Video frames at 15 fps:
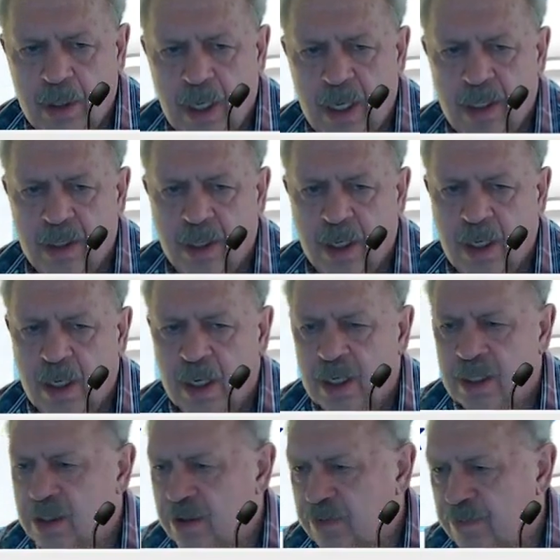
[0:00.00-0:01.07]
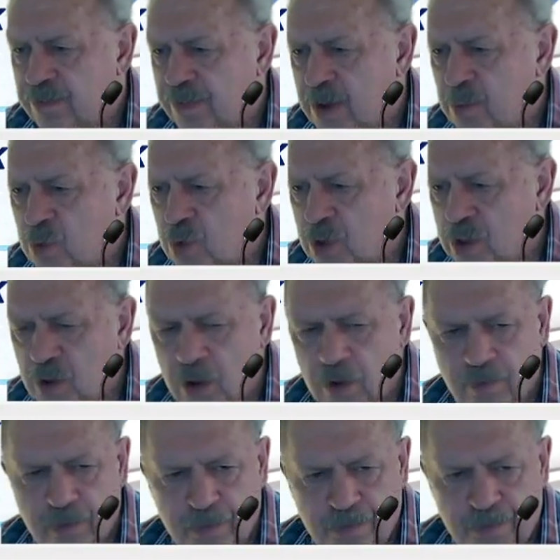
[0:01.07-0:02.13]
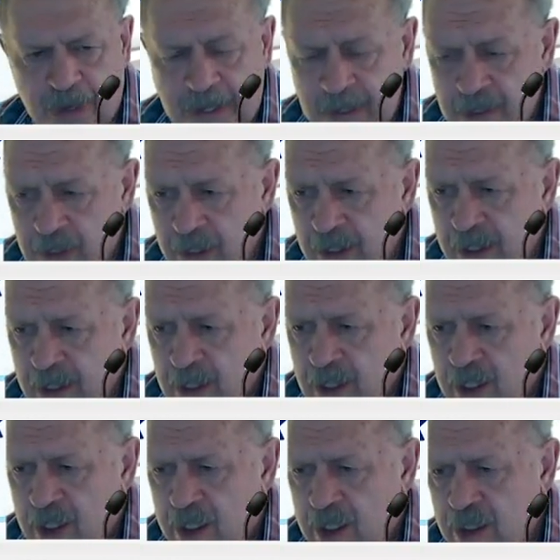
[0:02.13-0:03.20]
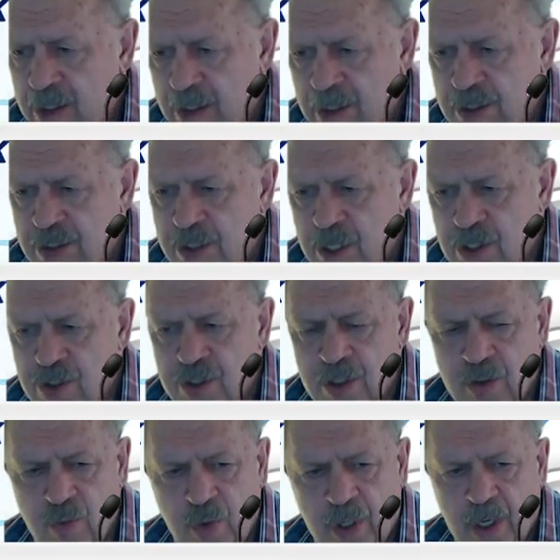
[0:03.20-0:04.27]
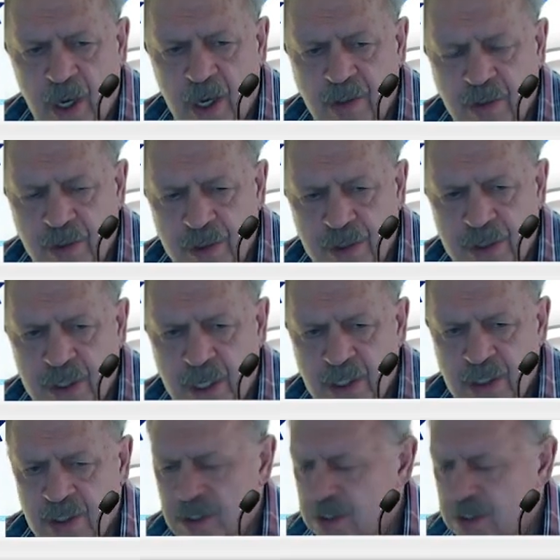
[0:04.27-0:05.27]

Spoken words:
and regulatory framework of a fund. In this section, we're going to discuss